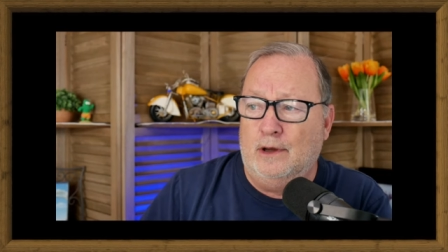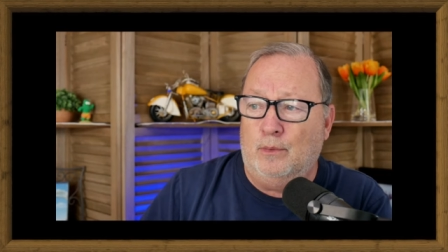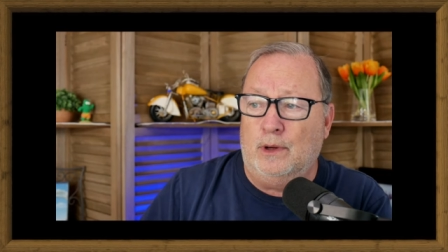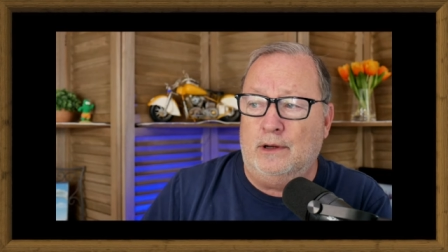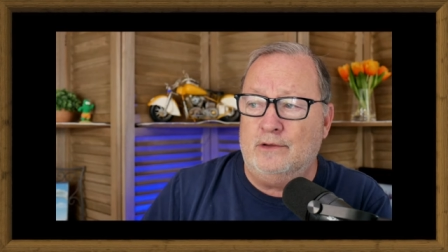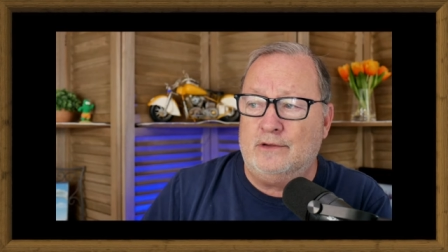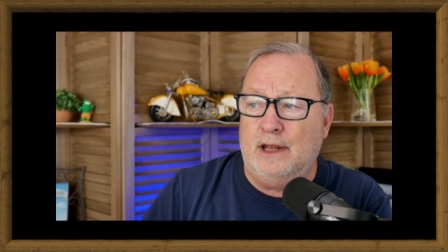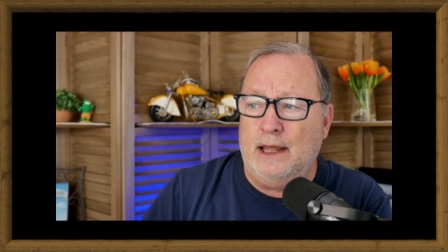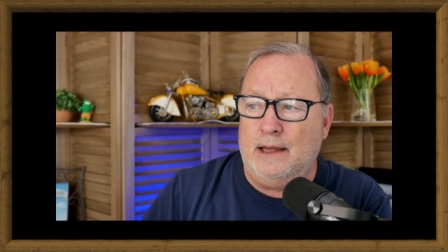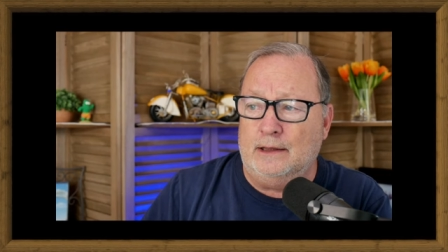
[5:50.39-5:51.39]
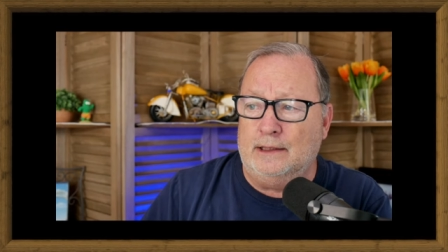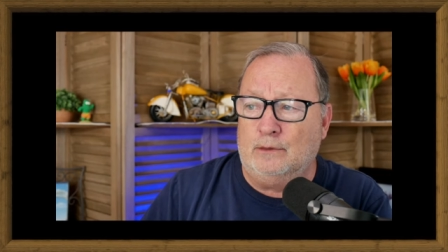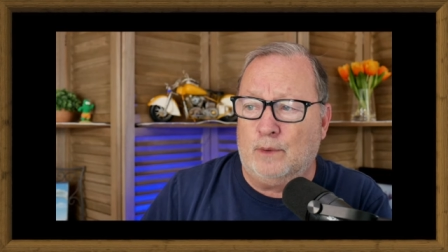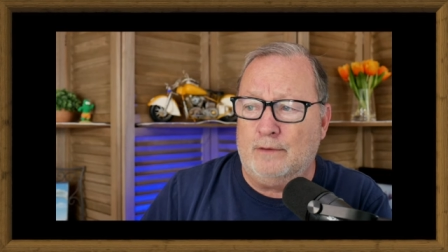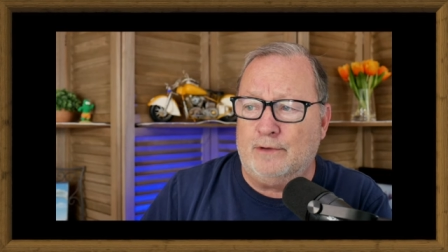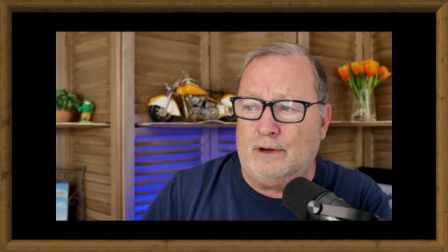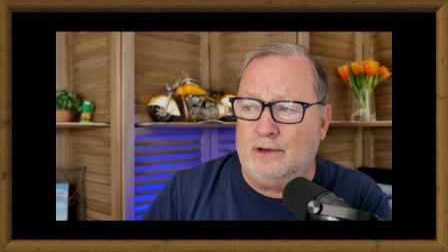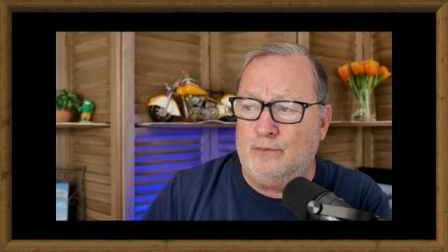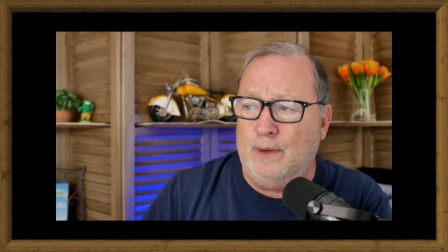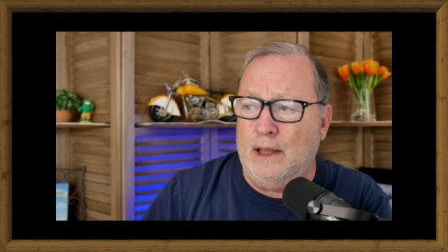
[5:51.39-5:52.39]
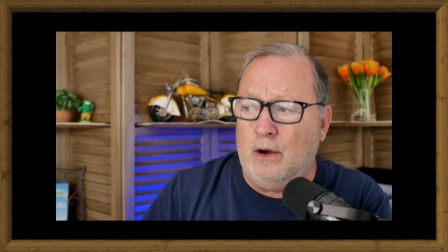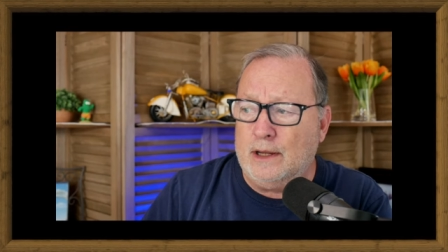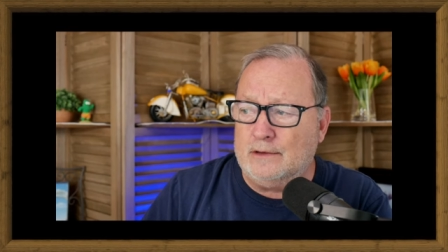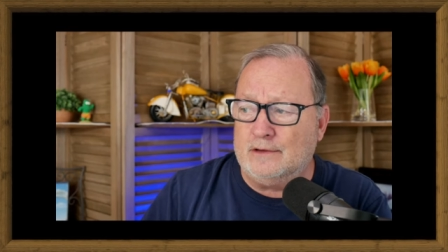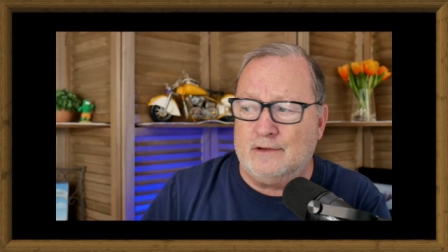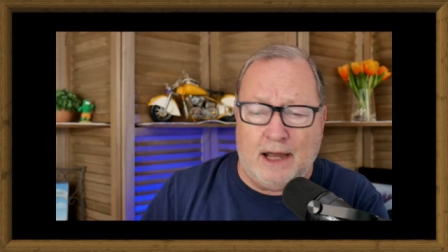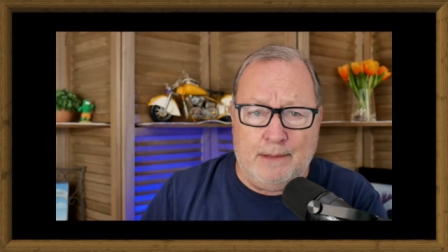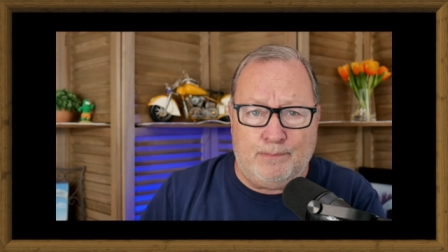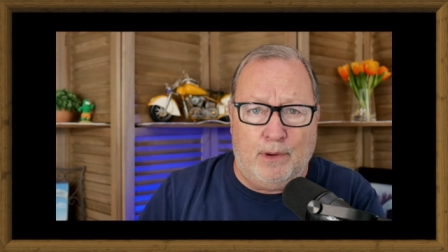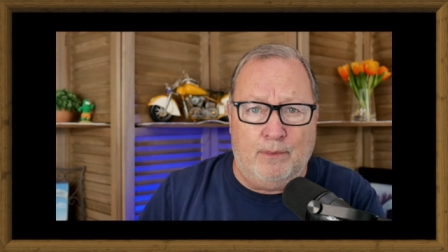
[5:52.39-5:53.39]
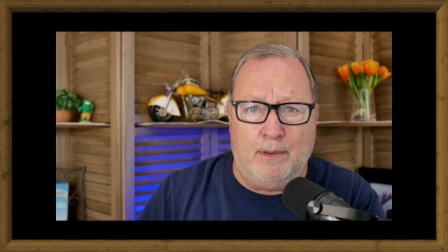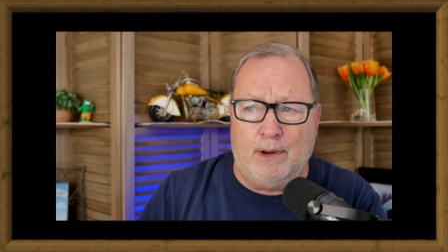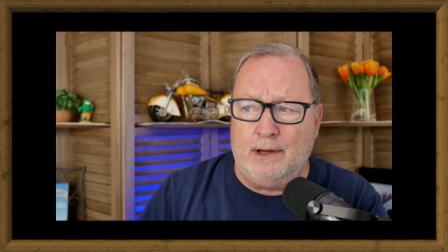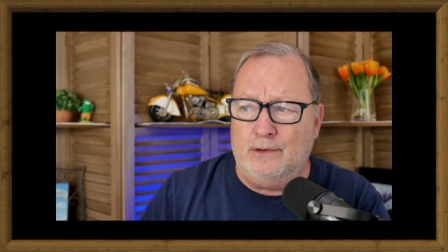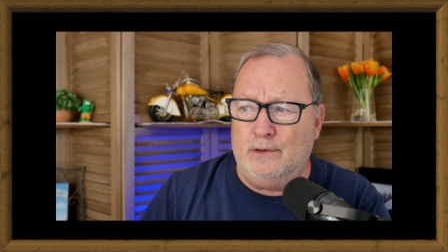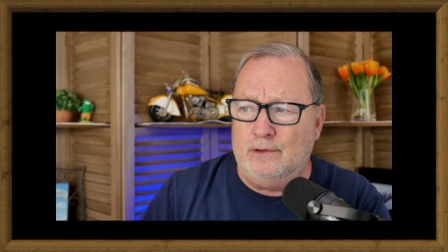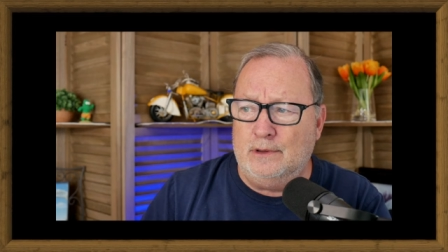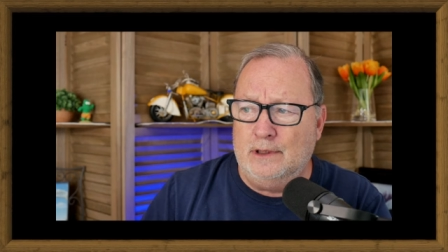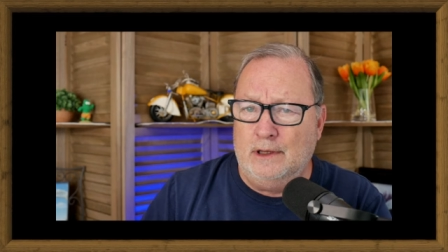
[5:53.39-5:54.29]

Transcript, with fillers: what it is today, a little rougher, because we all get to type what we want to do,